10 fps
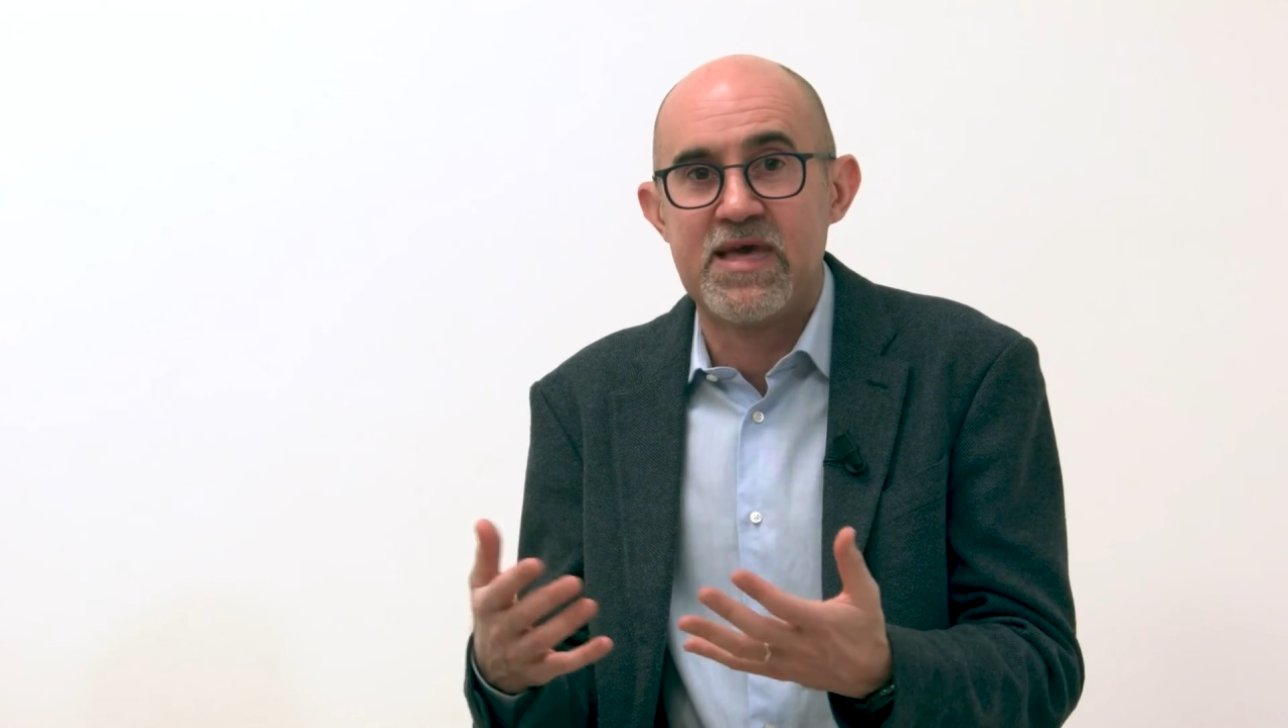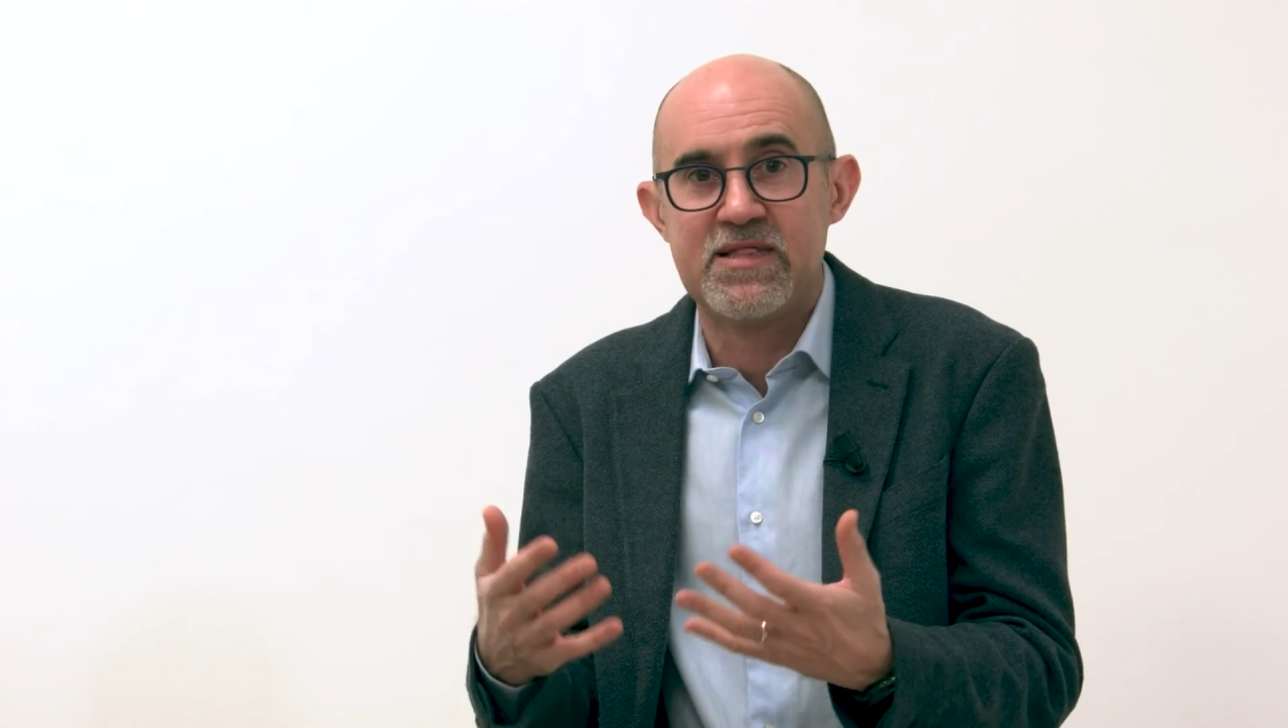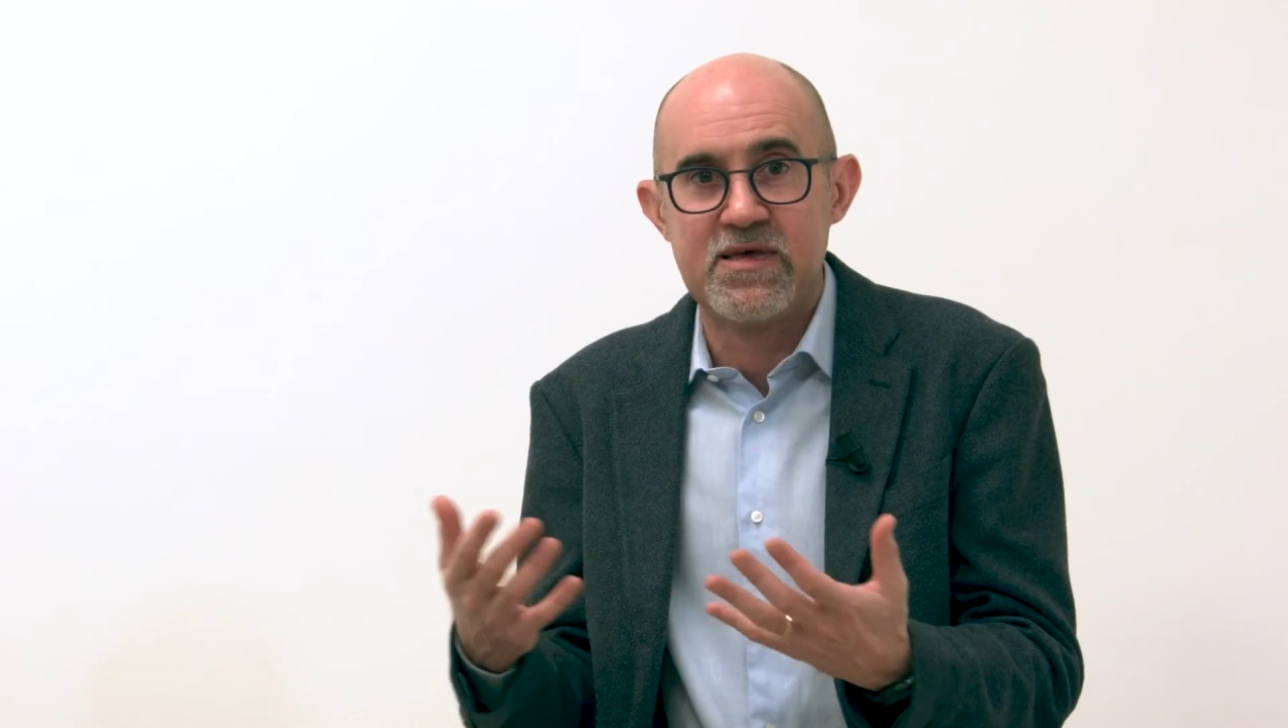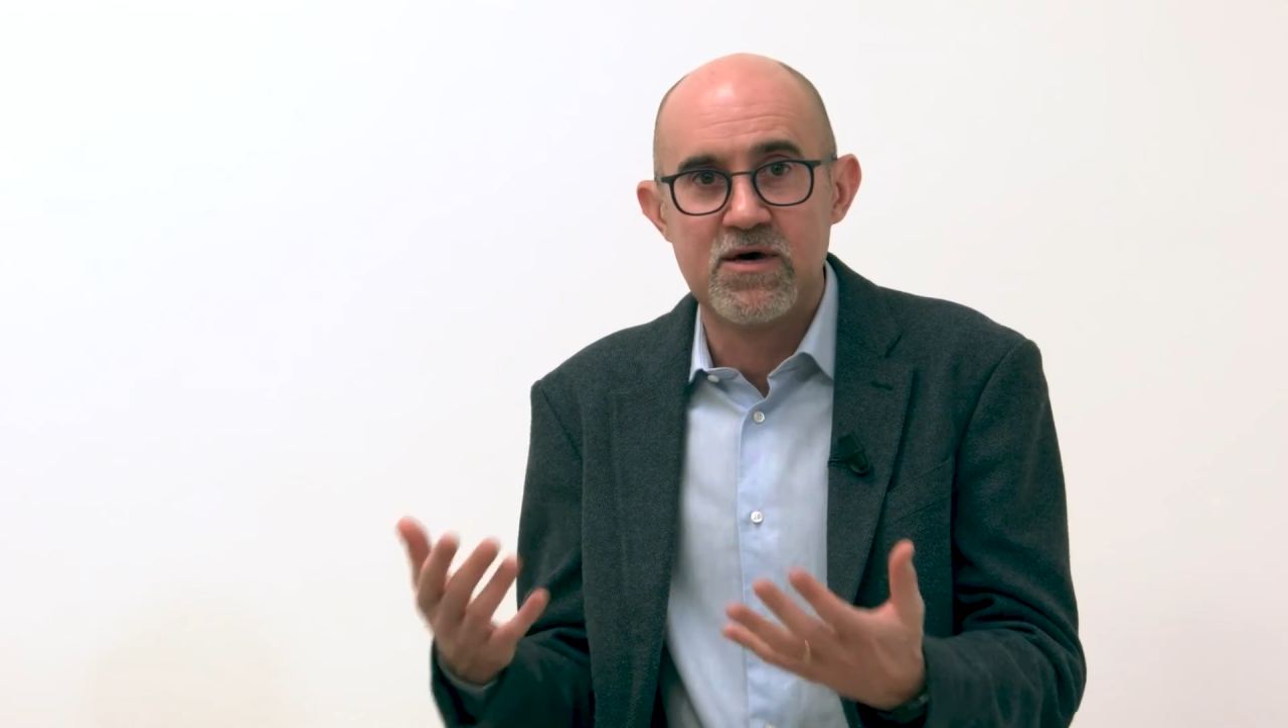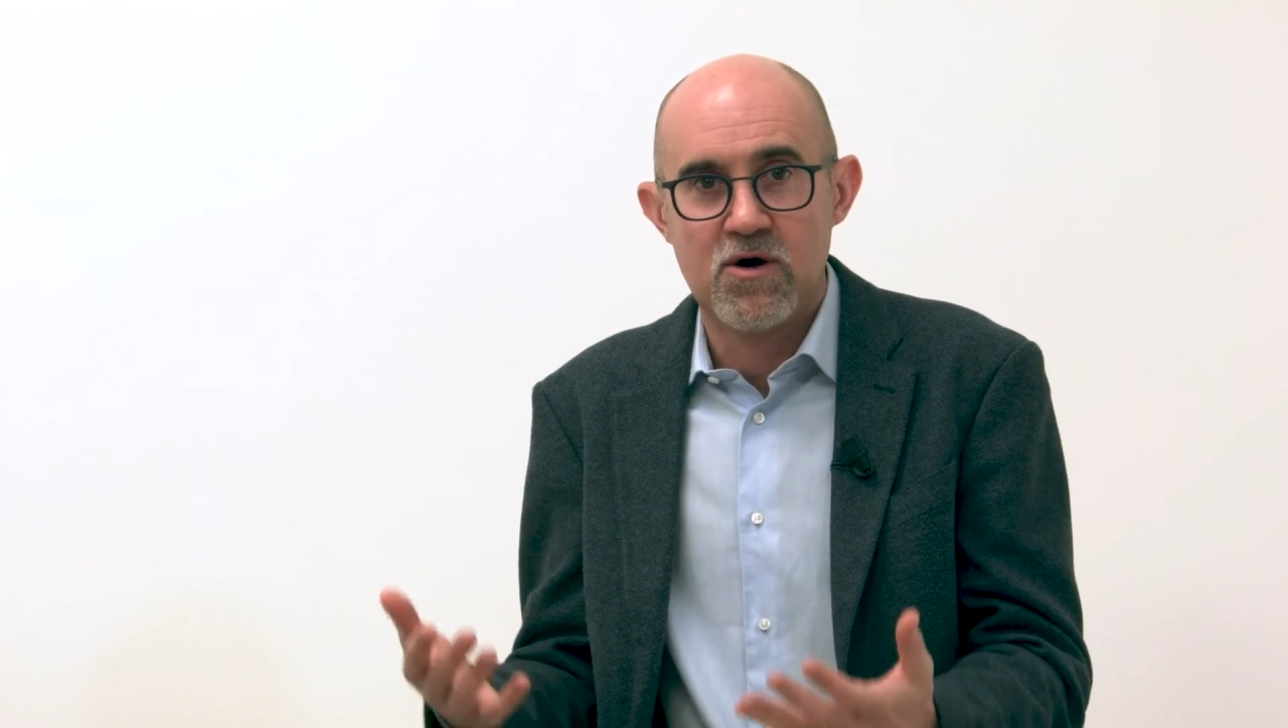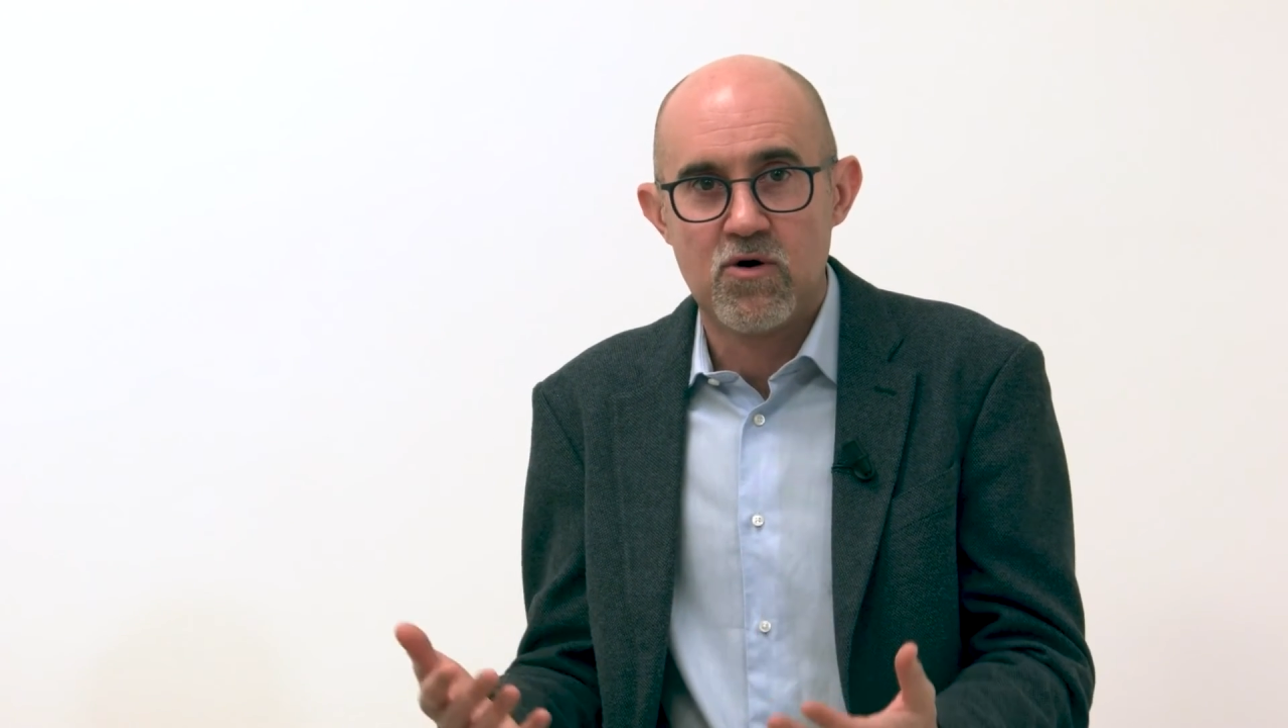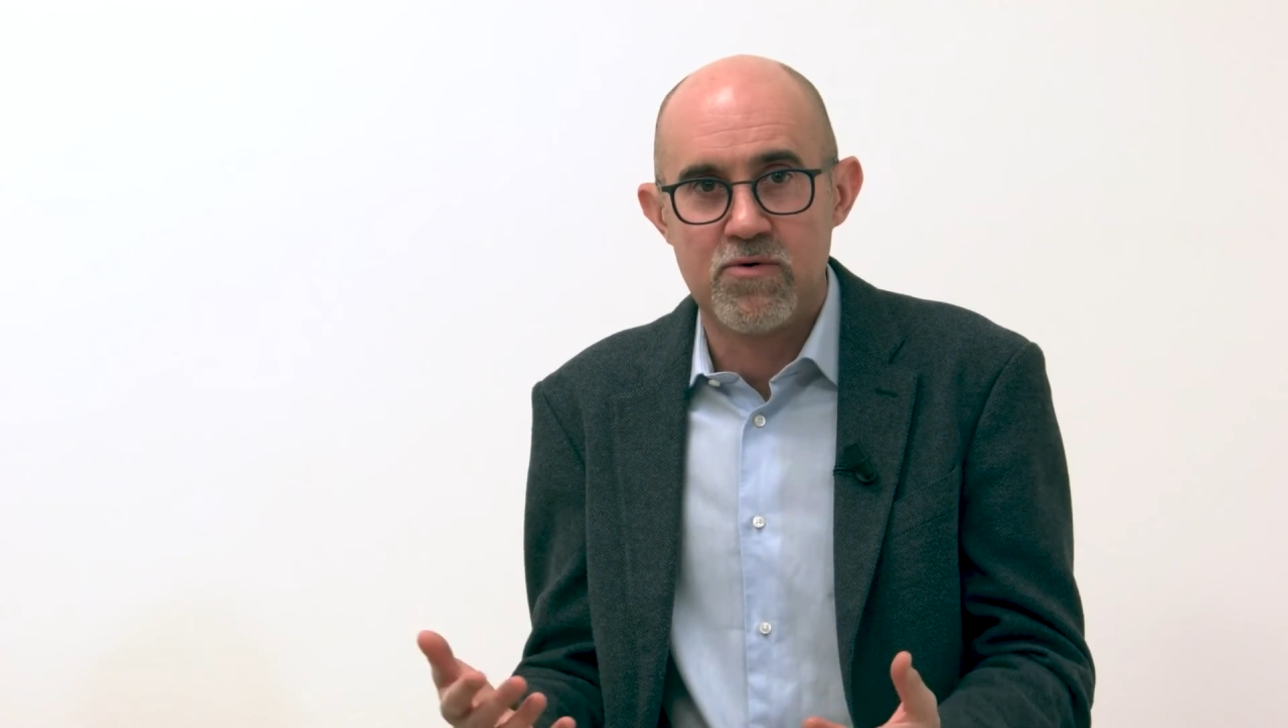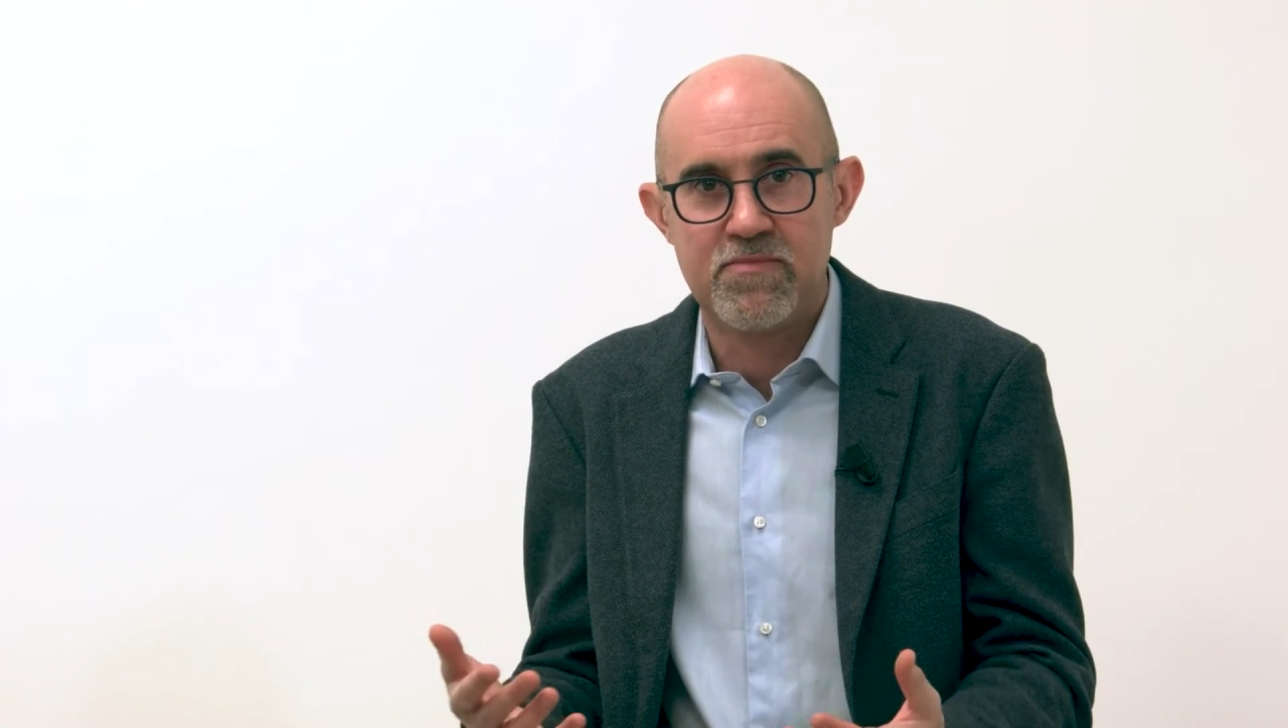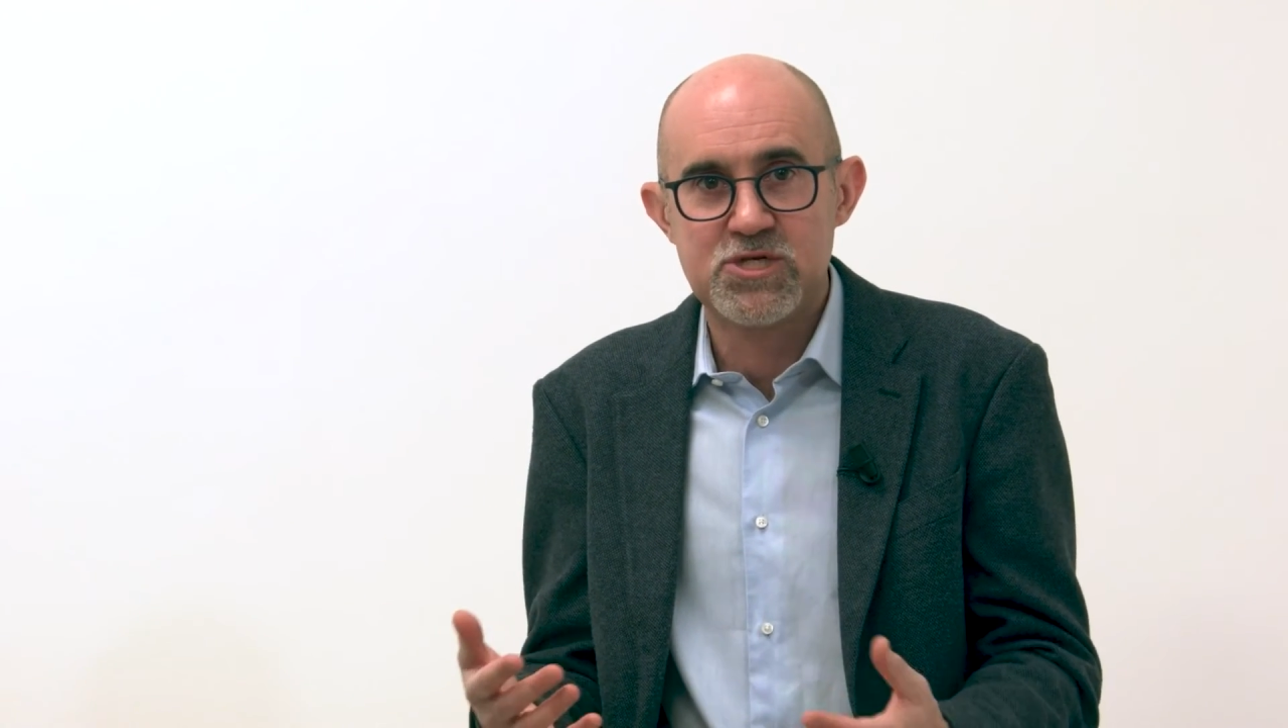or by